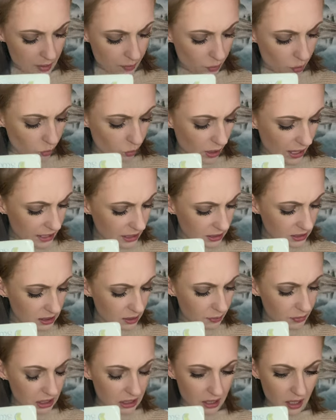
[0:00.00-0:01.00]
But why does
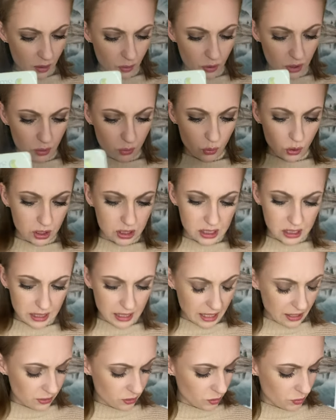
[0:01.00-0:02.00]
somebody not want to work
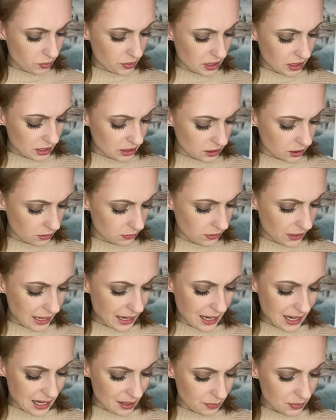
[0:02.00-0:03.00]
together because of
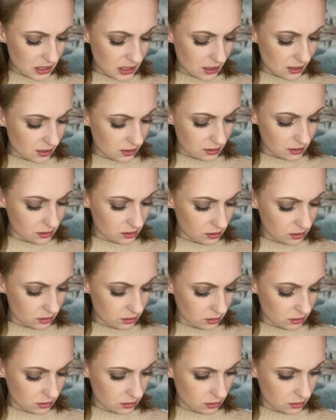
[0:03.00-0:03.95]
happiness?